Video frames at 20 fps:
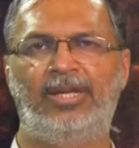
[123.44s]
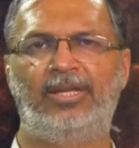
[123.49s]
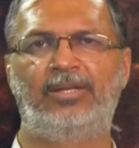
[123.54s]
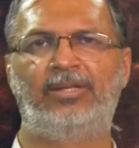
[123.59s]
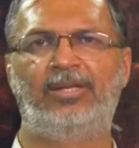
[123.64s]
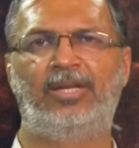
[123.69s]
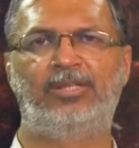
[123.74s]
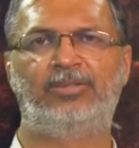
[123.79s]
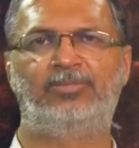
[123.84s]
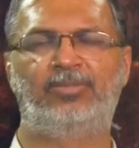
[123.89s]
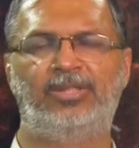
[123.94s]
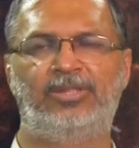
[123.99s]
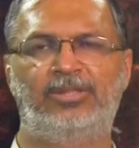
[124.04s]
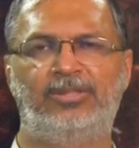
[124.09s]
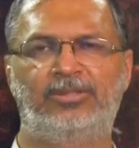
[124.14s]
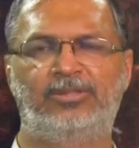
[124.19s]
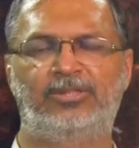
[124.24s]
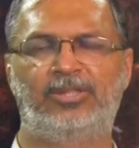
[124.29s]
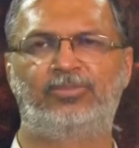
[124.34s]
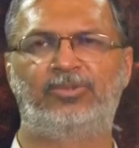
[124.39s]
then has
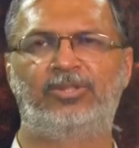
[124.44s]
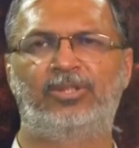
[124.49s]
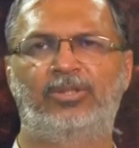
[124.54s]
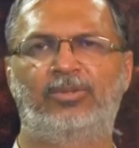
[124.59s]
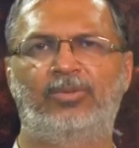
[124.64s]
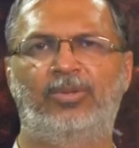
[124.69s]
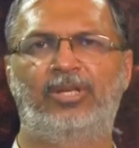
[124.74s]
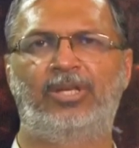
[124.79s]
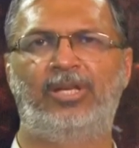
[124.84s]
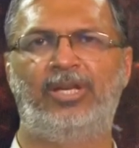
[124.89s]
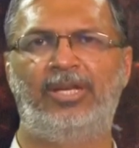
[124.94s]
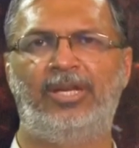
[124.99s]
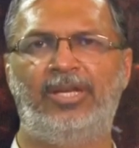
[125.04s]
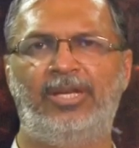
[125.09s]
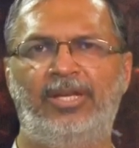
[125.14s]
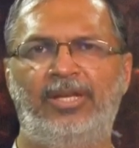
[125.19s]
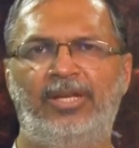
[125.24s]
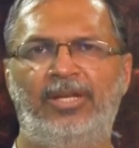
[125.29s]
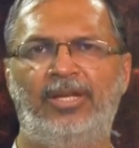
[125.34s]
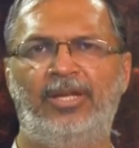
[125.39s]
been
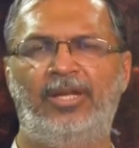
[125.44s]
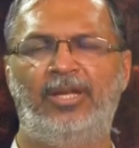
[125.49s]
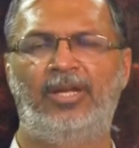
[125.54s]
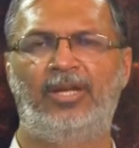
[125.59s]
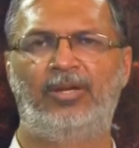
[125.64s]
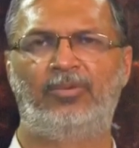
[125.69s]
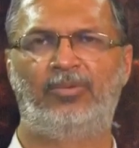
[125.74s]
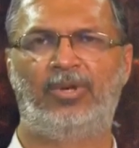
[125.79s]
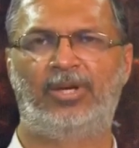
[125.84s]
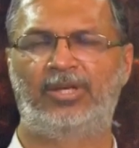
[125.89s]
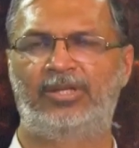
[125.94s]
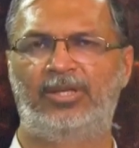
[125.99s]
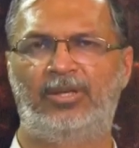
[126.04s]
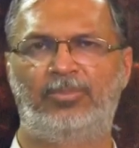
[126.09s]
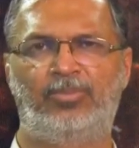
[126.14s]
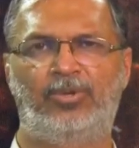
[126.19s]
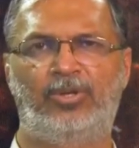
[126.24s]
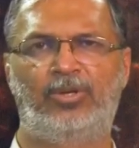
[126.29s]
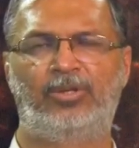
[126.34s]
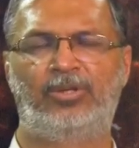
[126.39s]
subsequently worked
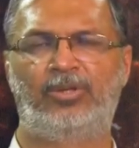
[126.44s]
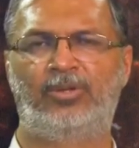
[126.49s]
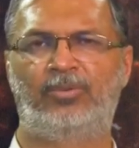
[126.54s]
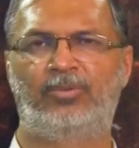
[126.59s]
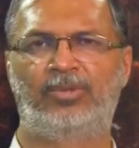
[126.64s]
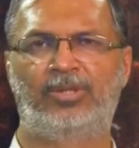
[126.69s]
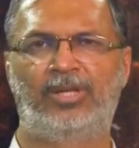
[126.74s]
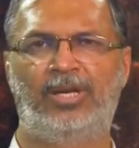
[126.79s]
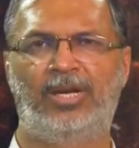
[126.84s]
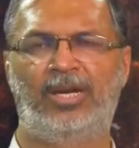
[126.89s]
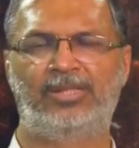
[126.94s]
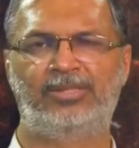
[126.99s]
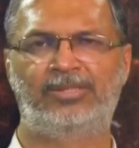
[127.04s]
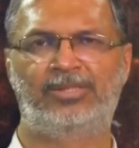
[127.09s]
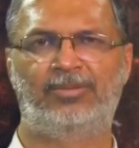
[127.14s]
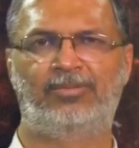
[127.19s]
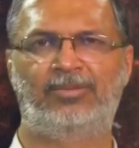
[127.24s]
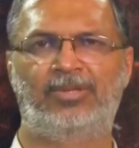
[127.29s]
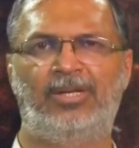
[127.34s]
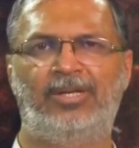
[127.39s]
upon over the last
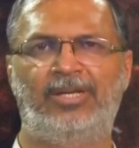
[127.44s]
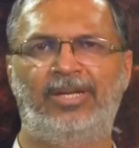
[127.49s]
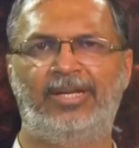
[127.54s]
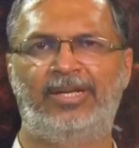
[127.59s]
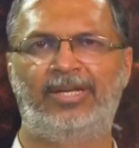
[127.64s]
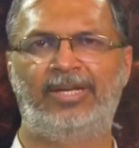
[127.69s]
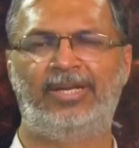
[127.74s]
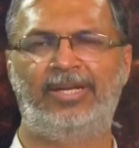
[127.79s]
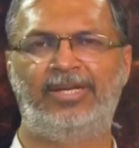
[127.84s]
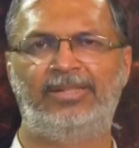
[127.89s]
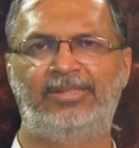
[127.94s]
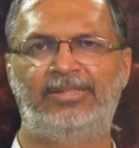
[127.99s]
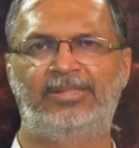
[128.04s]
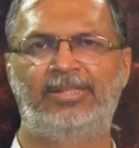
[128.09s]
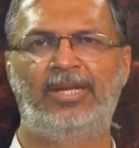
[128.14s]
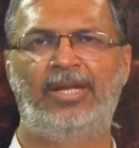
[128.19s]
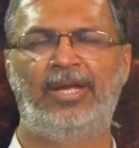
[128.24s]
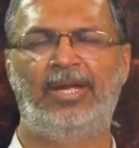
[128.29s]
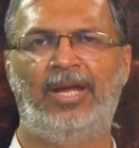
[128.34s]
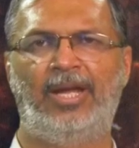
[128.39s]
several decades,
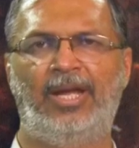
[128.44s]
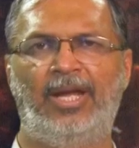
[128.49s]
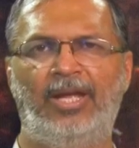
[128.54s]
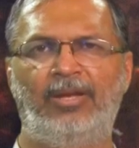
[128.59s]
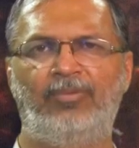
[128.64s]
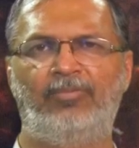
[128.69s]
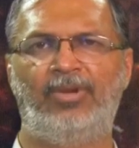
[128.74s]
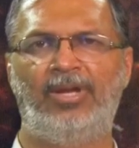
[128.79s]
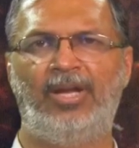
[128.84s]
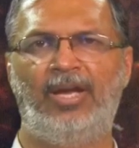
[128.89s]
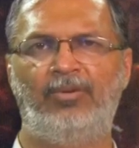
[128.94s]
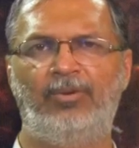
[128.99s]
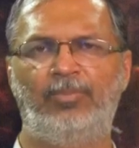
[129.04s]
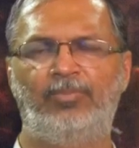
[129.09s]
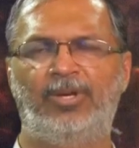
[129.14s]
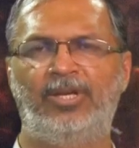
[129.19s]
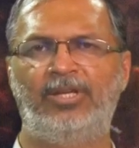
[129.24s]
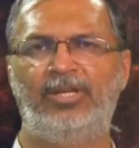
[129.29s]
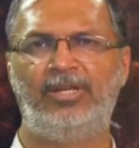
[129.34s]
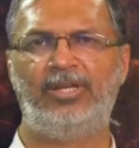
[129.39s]
and we have a
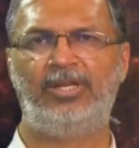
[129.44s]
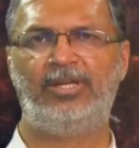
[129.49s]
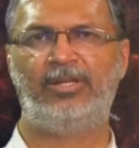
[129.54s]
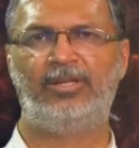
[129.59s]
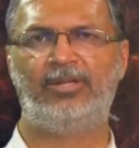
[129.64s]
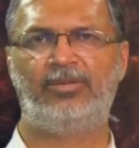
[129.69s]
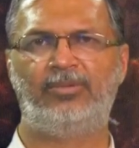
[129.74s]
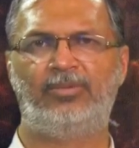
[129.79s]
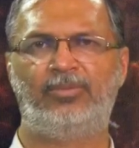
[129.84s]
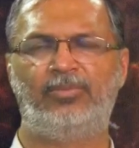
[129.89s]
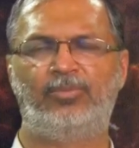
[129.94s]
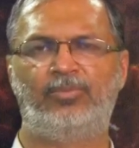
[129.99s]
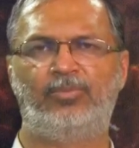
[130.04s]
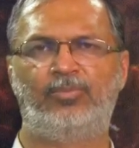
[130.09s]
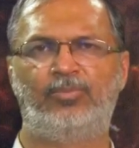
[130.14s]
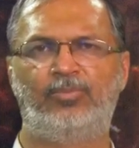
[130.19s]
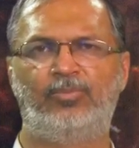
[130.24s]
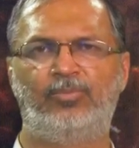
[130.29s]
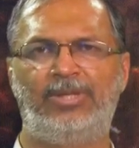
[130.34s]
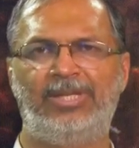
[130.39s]
pretty
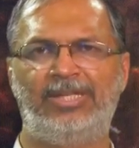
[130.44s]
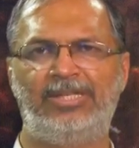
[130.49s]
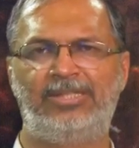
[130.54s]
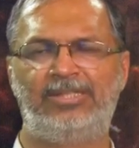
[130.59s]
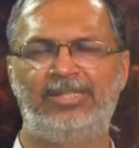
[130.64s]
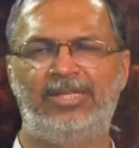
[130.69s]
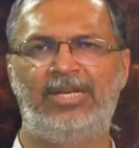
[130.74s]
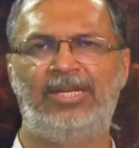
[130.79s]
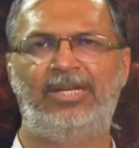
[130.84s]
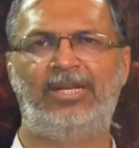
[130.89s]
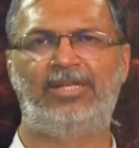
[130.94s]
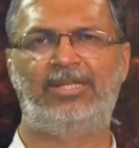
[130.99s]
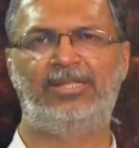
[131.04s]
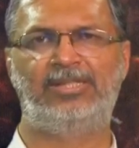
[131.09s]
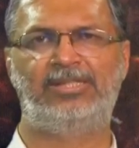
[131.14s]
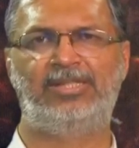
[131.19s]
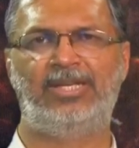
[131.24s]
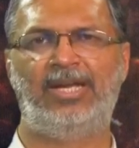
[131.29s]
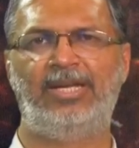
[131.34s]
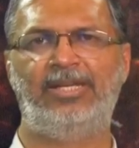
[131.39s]
detailed
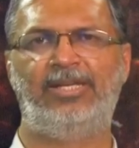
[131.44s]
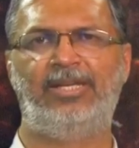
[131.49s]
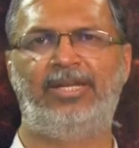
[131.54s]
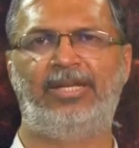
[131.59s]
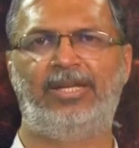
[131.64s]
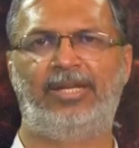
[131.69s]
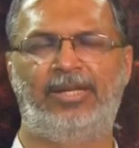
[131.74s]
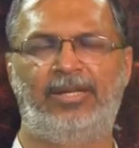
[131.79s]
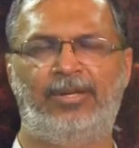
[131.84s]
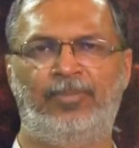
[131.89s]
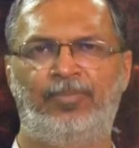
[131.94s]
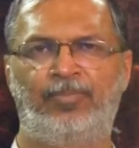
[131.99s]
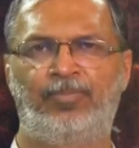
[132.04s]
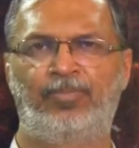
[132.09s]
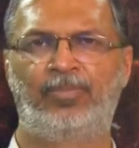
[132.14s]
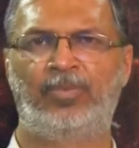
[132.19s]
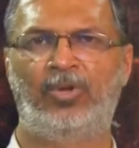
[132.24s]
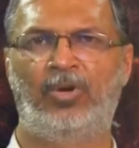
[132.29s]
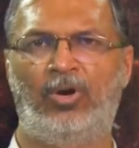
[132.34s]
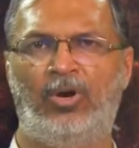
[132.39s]
understanding
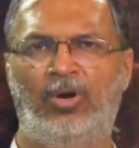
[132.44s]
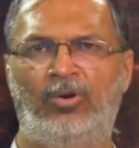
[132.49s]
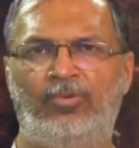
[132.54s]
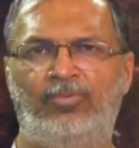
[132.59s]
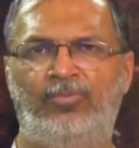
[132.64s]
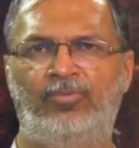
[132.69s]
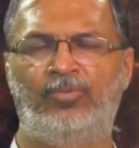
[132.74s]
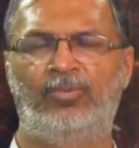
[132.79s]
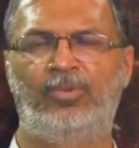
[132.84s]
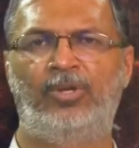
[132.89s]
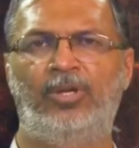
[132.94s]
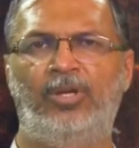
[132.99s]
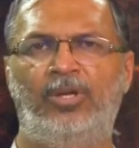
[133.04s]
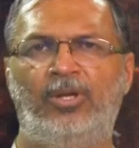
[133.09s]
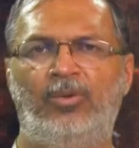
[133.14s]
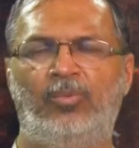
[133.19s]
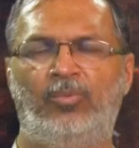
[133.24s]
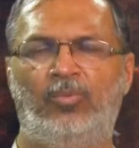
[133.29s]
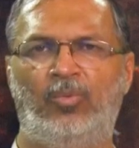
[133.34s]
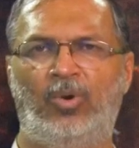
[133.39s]
of
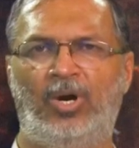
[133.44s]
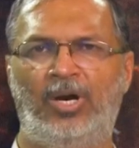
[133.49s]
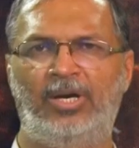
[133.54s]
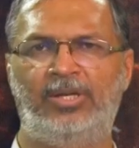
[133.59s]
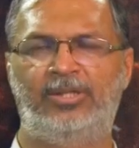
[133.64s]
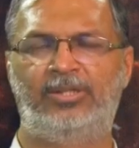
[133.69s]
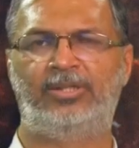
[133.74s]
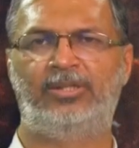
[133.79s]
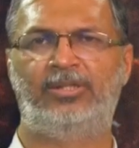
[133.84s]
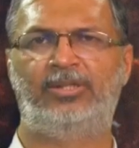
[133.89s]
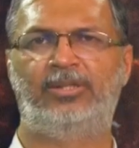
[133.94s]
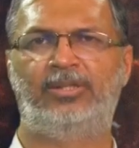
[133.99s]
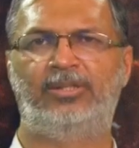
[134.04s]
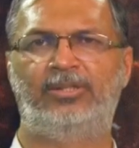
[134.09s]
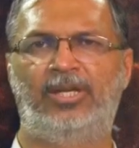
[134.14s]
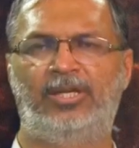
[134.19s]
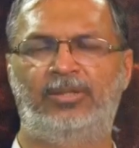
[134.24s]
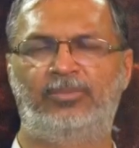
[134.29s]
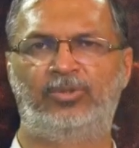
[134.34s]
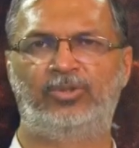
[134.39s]
what
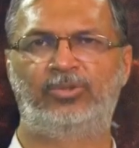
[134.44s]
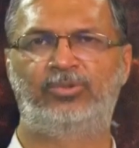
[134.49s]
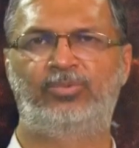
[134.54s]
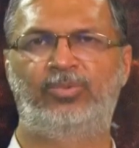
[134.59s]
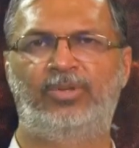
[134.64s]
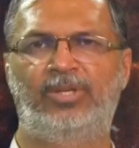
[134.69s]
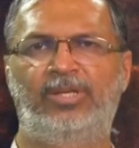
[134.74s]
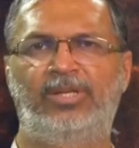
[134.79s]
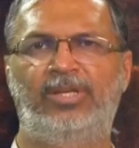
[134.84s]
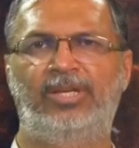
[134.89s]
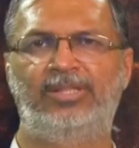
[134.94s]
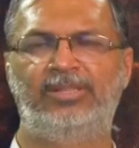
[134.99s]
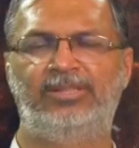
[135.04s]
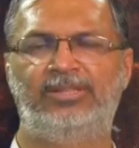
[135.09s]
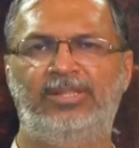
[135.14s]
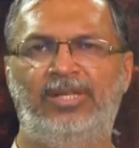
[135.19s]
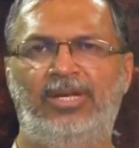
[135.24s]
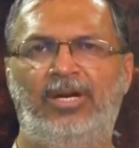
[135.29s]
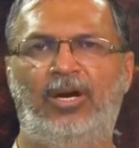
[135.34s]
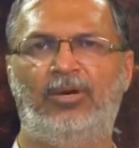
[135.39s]
the atmosphere
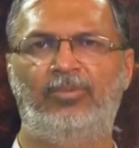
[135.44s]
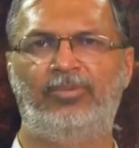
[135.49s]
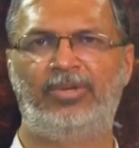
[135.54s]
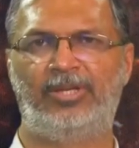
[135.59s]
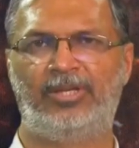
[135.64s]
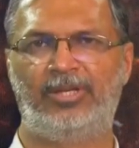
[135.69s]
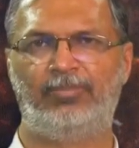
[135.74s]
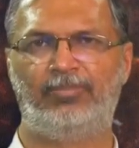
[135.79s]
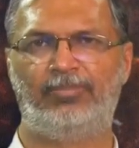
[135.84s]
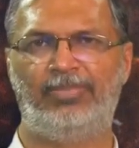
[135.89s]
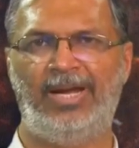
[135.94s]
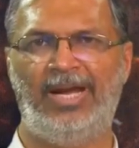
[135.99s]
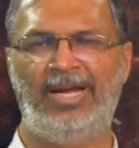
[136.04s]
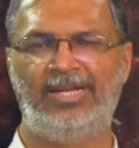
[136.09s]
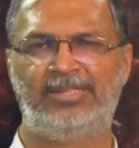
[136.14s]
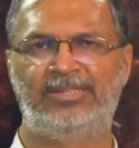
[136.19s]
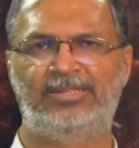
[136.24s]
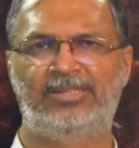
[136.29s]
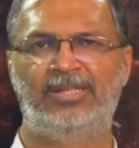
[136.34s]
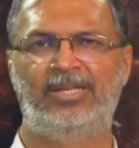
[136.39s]
does, how it
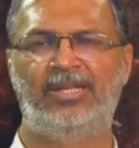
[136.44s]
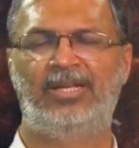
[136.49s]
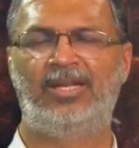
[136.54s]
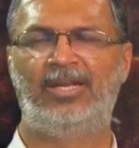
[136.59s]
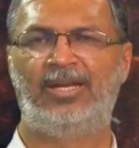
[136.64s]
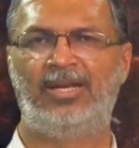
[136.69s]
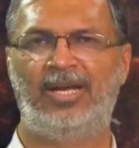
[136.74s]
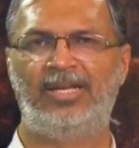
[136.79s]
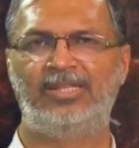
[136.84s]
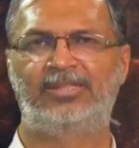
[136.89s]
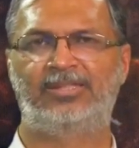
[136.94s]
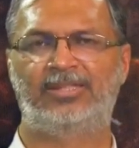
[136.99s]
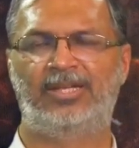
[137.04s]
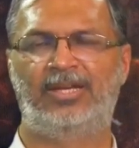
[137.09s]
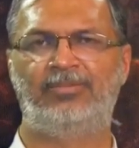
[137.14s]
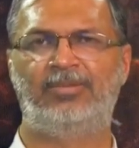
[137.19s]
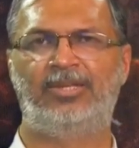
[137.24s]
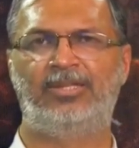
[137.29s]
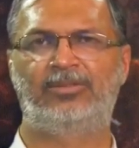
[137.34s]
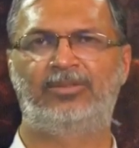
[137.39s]
impacts light
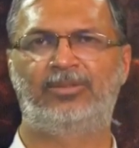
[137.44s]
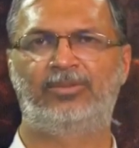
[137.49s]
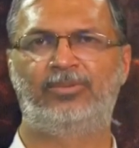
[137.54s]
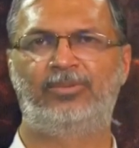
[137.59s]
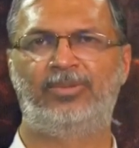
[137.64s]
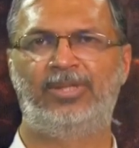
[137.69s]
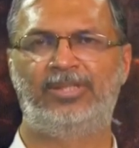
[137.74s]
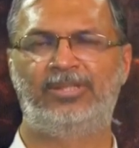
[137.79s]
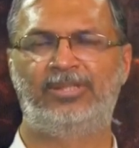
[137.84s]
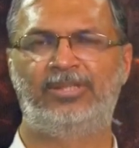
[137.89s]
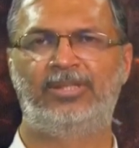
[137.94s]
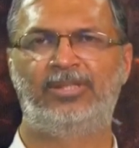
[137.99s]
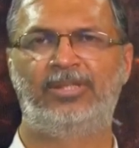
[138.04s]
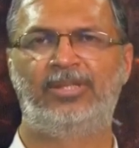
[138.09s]
traveling through it,